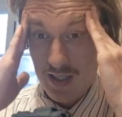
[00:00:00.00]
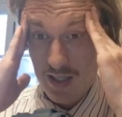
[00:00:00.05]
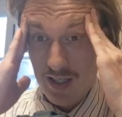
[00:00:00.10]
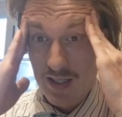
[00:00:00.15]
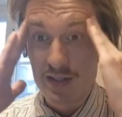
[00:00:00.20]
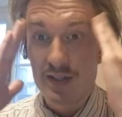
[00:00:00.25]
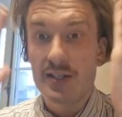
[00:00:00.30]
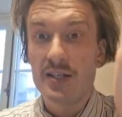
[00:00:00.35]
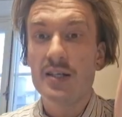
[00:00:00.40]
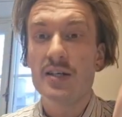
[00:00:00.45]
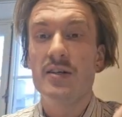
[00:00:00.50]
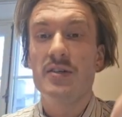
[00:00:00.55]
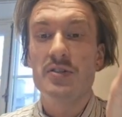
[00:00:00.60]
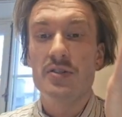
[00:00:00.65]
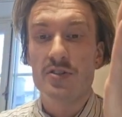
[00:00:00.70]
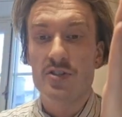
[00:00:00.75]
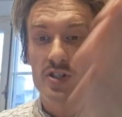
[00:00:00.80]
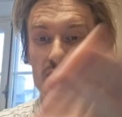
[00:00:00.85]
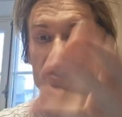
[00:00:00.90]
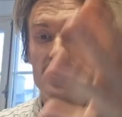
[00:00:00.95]
And here
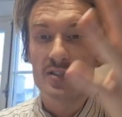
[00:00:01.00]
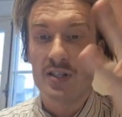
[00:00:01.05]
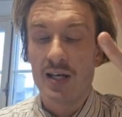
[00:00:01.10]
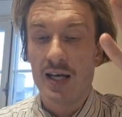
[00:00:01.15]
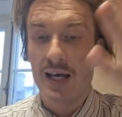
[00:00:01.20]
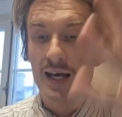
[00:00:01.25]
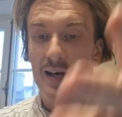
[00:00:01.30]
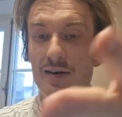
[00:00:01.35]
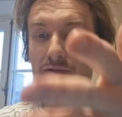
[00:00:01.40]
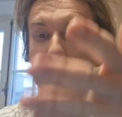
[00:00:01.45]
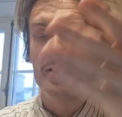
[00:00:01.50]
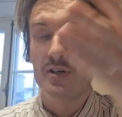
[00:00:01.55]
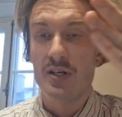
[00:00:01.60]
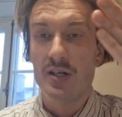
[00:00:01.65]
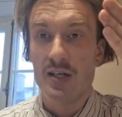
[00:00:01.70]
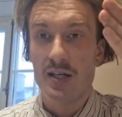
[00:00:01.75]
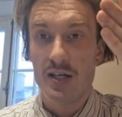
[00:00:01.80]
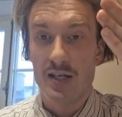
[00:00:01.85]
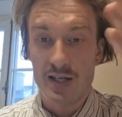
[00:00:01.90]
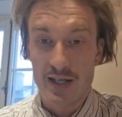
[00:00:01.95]
you just have
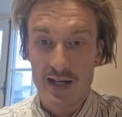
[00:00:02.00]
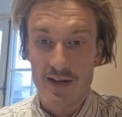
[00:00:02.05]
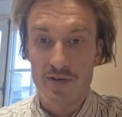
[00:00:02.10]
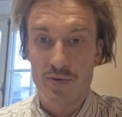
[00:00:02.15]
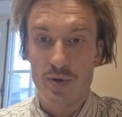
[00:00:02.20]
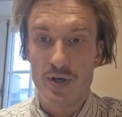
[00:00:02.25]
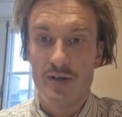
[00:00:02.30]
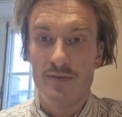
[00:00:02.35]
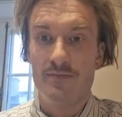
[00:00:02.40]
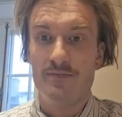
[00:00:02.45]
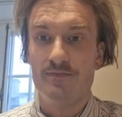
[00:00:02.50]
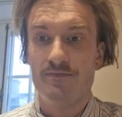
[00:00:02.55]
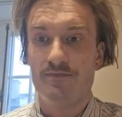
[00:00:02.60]
another one.